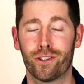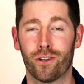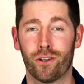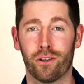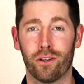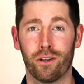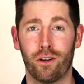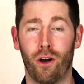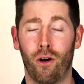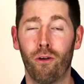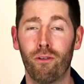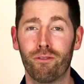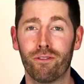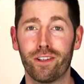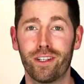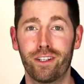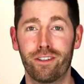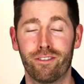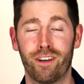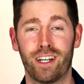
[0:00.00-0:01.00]
or
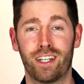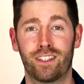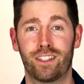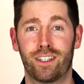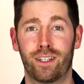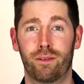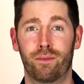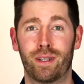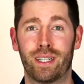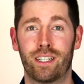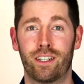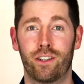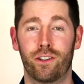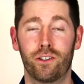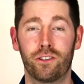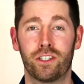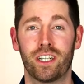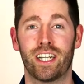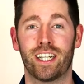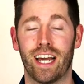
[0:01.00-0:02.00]
hopefully you've actually been
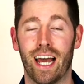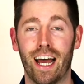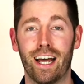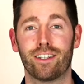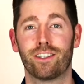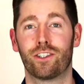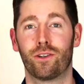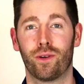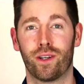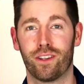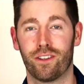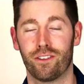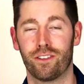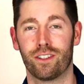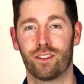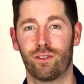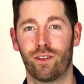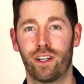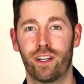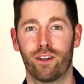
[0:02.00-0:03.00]
using as you went through
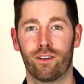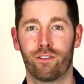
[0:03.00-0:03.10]
this video,